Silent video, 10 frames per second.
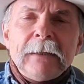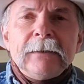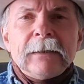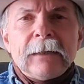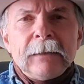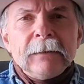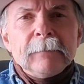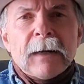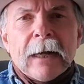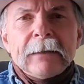to
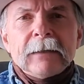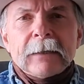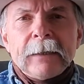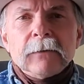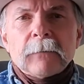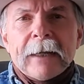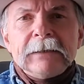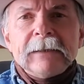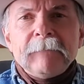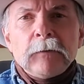undermine the legal
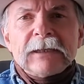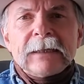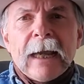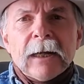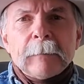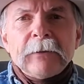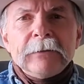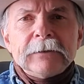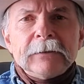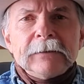rights of U.S. cattle
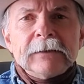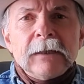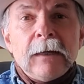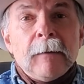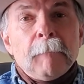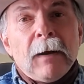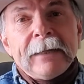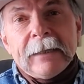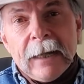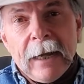producers by
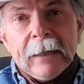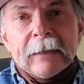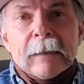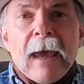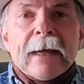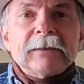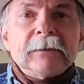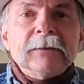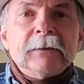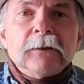denying them
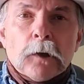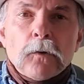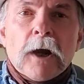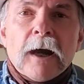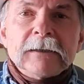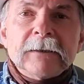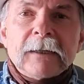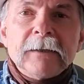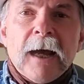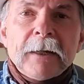access to low-cost
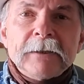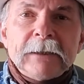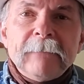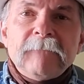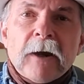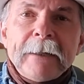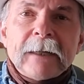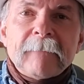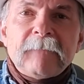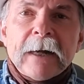technology for
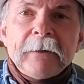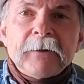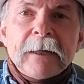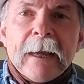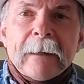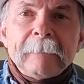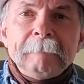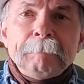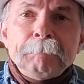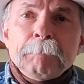identifying their
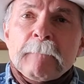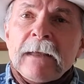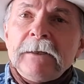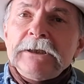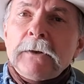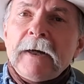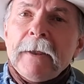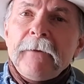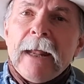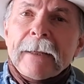cattle. So our
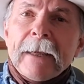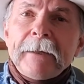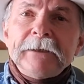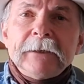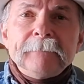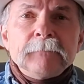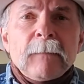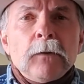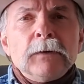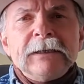other allegation
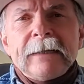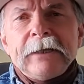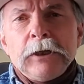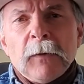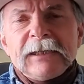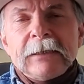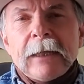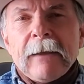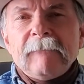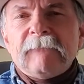was that the
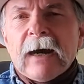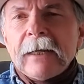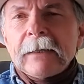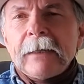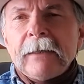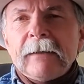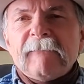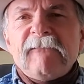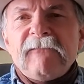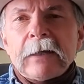USDA violated the
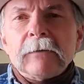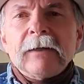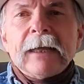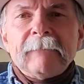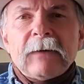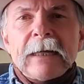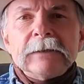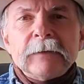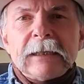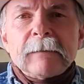Federal
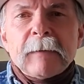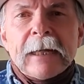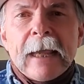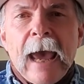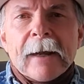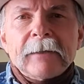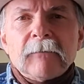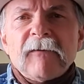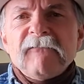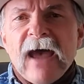Advisory Committee Act,
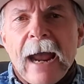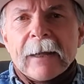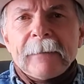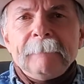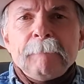or FACA,